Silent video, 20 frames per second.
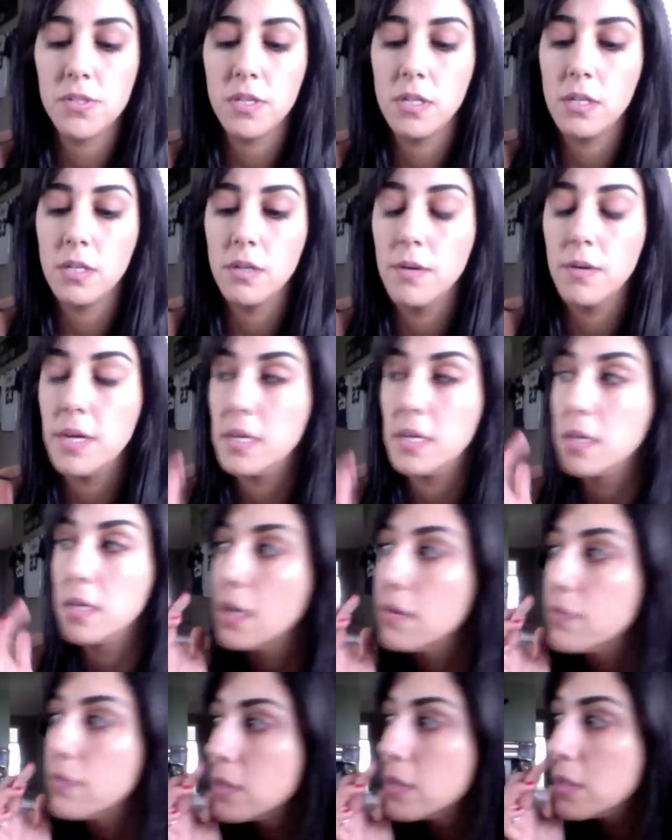And I'm just going to
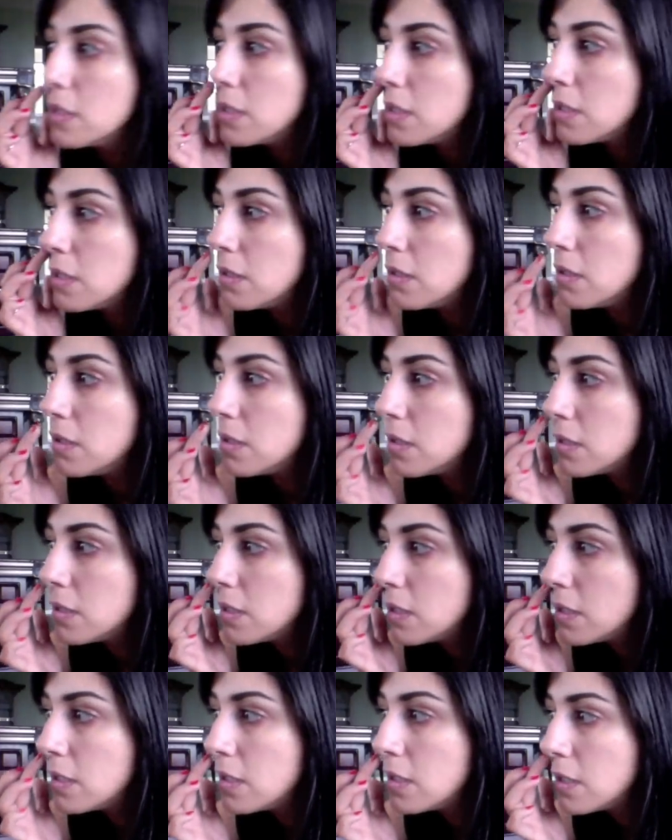go ahead and cover the
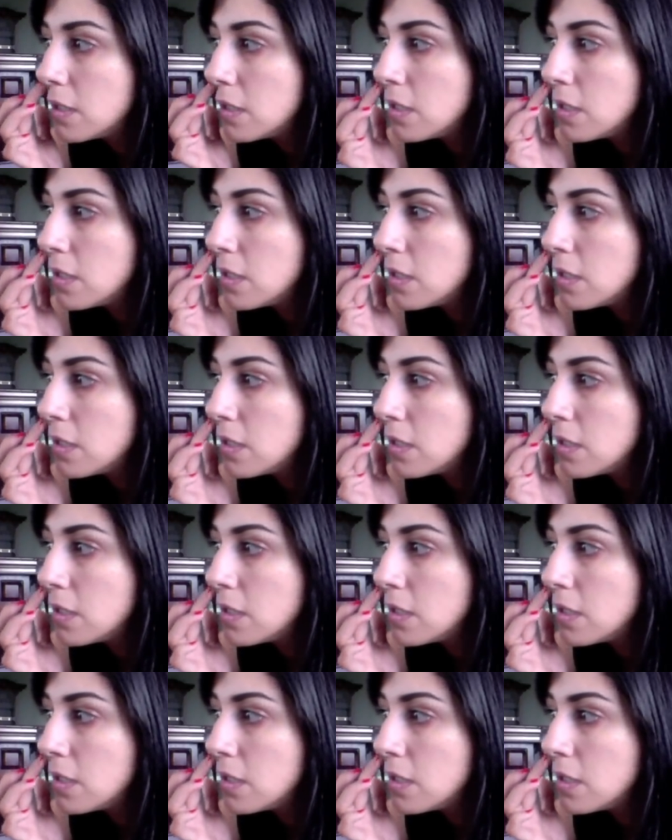little